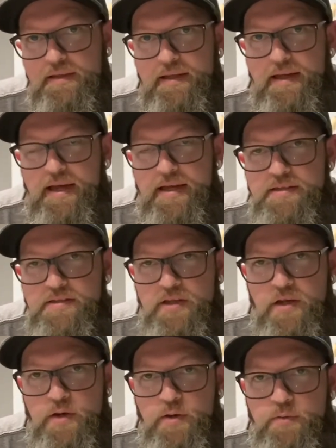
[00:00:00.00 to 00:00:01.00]
And so
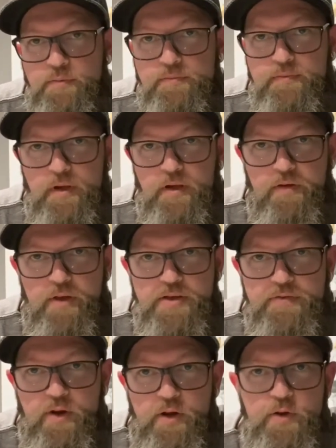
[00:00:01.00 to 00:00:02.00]
a lot of those
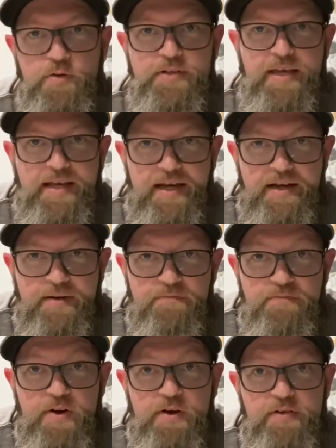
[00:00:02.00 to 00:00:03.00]
photos are
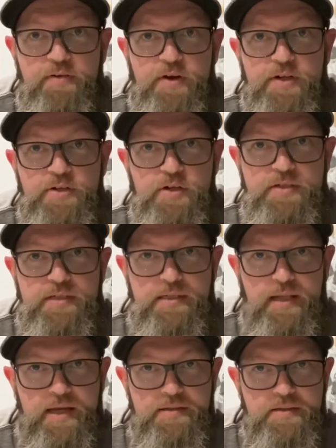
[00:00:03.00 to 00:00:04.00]
very, very dirty
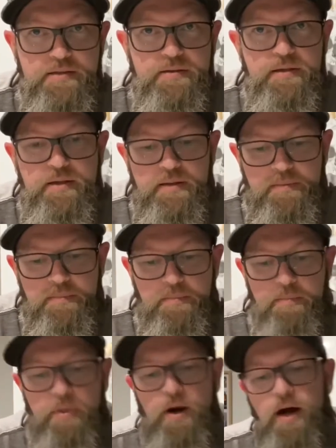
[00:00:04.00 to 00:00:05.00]
glasses
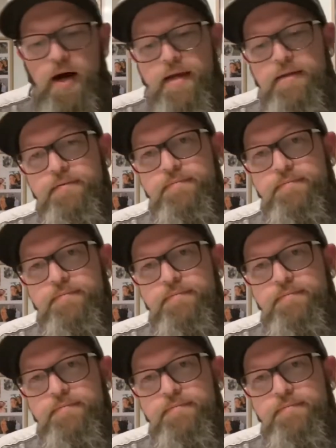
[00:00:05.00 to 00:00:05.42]
by